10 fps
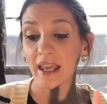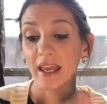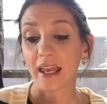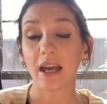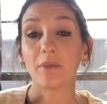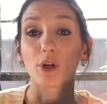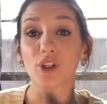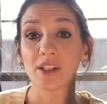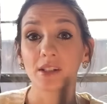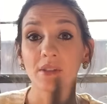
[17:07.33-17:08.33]
he
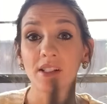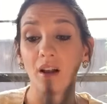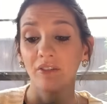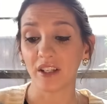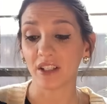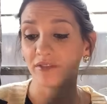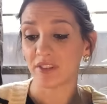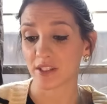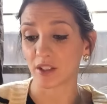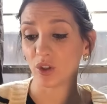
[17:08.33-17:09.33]
immerses himself into
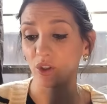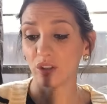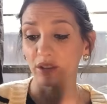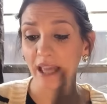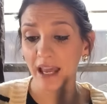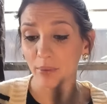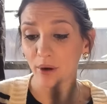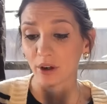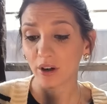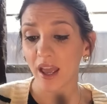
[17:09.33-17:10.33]
physical
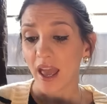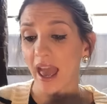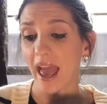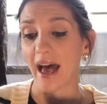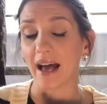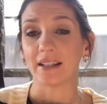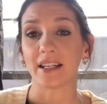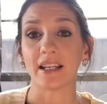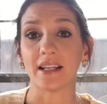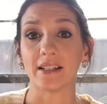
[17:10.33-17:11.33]
labor, and
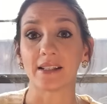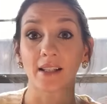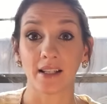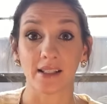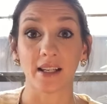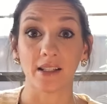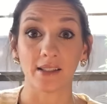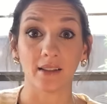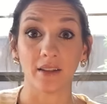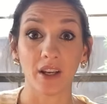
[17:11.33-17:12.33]
he's, because
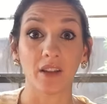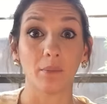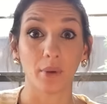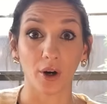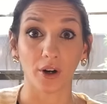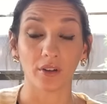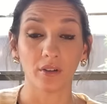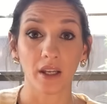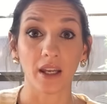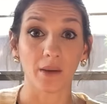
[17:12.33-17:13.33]
he's living in the barn,
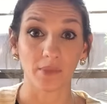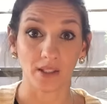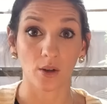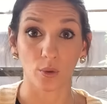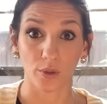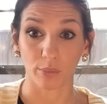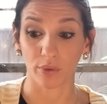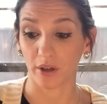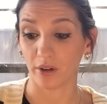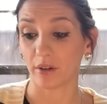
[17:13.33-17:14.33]
he comes as a horse
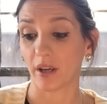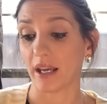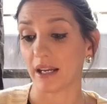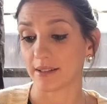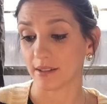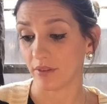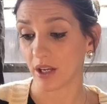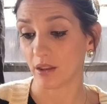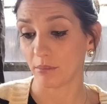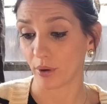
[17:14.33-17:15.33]
breeder and he's
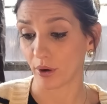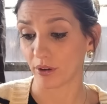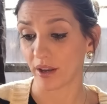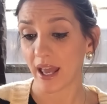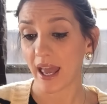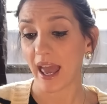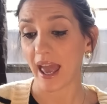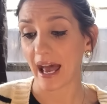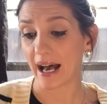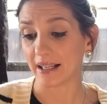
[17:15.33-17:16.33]
living in the barn,
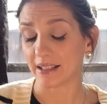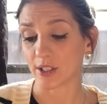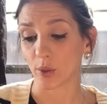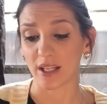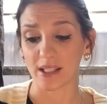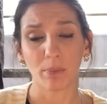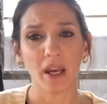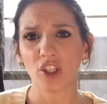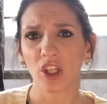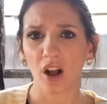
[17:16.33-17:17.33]
and so he's
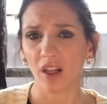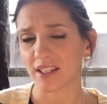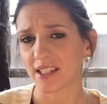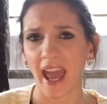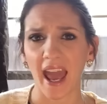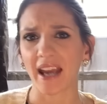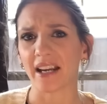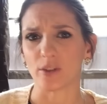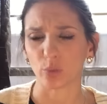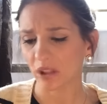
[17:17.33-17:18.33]
pitching all this hay
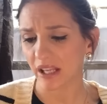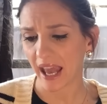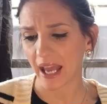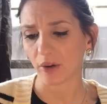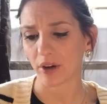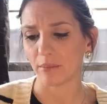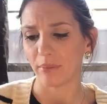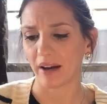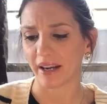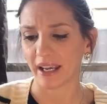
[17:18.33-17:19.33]
and he's really angry
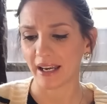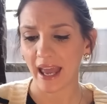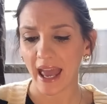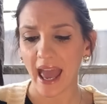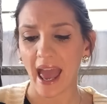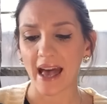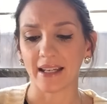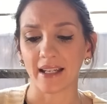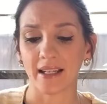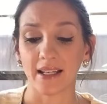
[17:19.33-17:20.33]
about it.
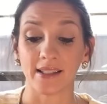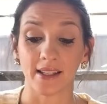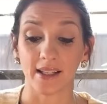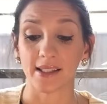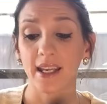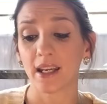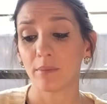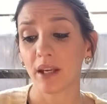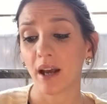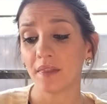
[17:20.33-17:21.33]
And he, it says, he
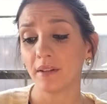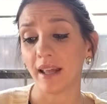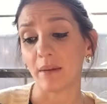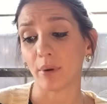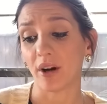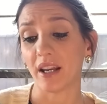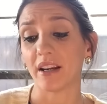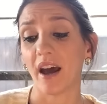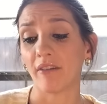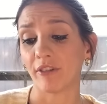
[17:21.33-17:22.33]
had begun the labor in
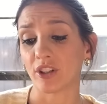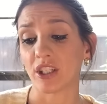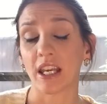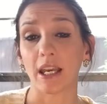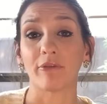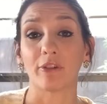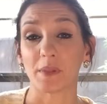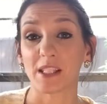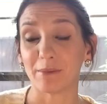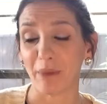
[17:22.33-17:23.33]
an effort to keep
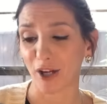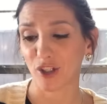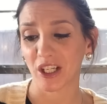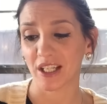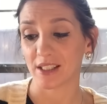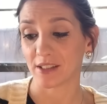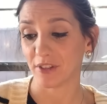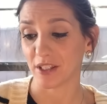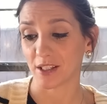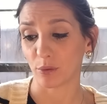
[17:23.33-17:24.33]
from smashing his
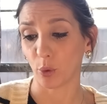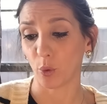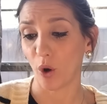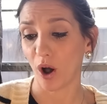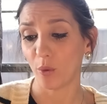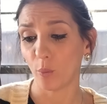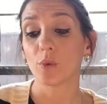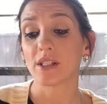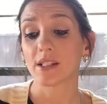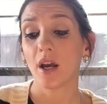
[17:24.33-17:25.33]
fist through a wall, which
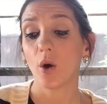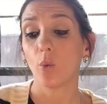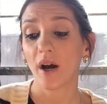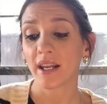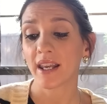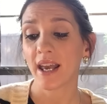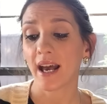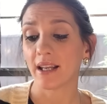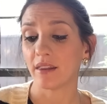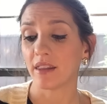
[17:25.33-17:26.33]
was what he
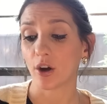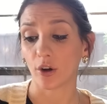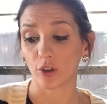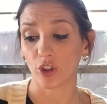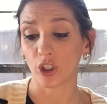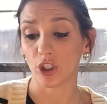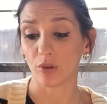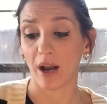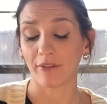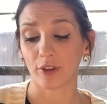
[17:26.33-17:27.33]
had the urge to
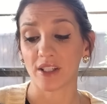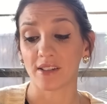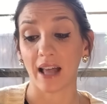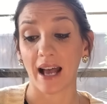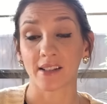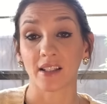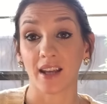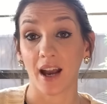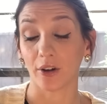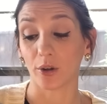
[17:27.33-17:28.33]
do after his last
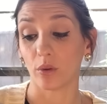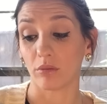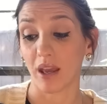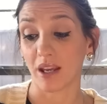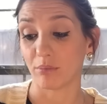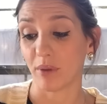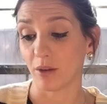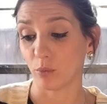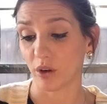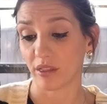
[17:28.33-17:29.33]
encounter with Megan
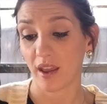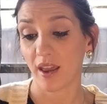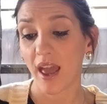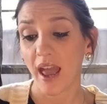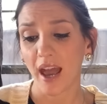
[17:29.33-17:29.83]
Penworthy